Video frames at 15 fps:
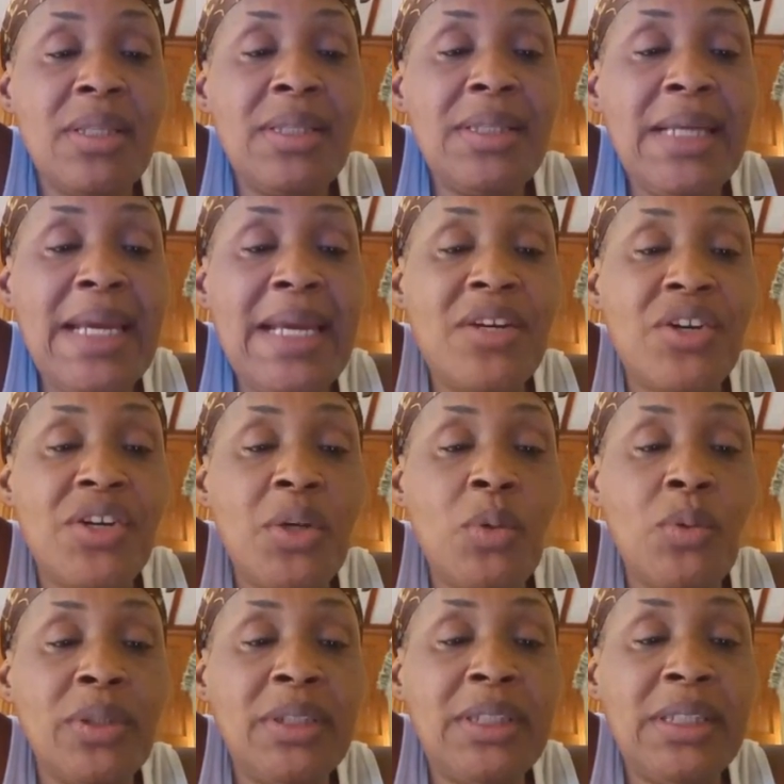Later, he
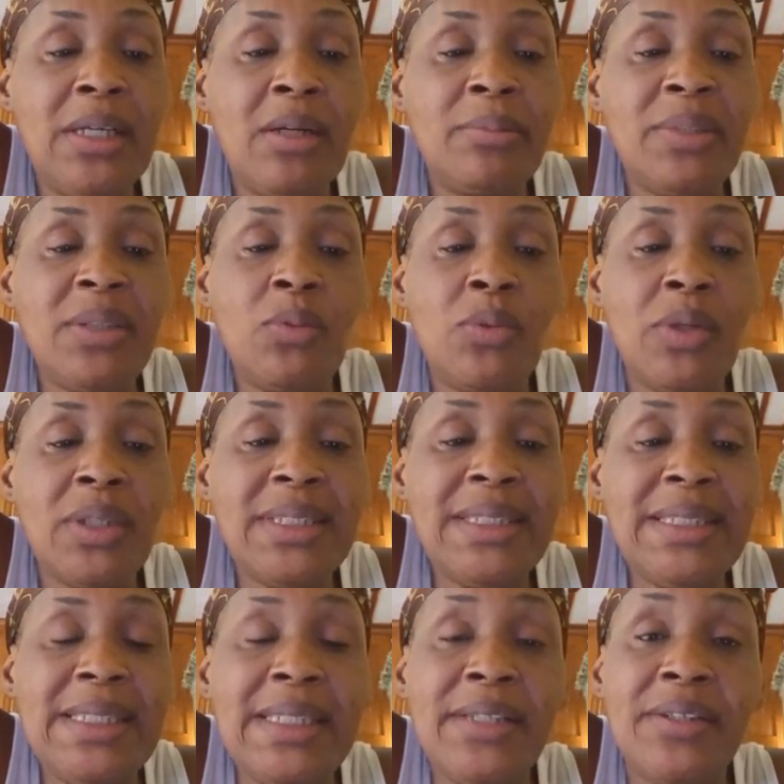will tell me what
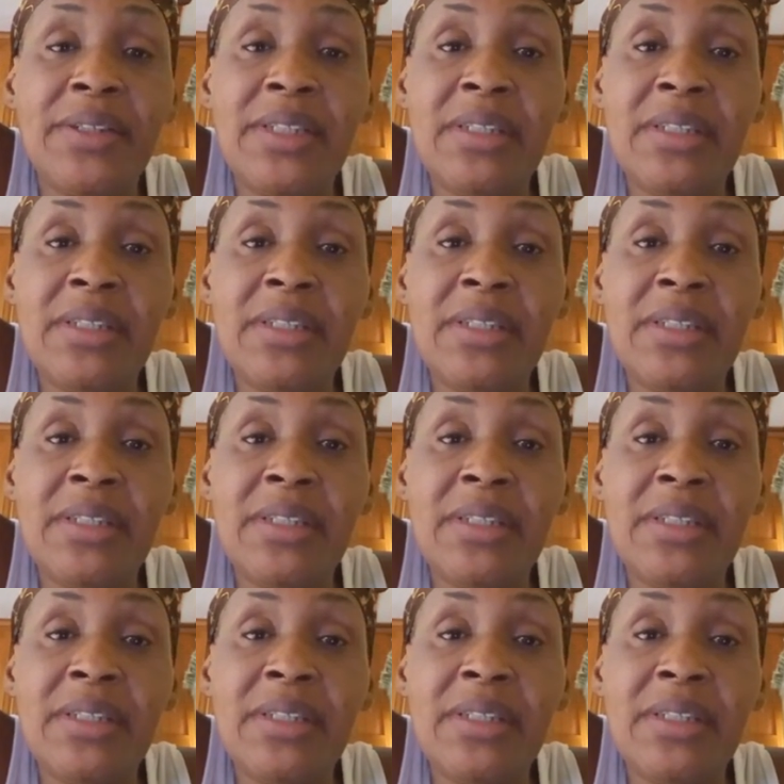scared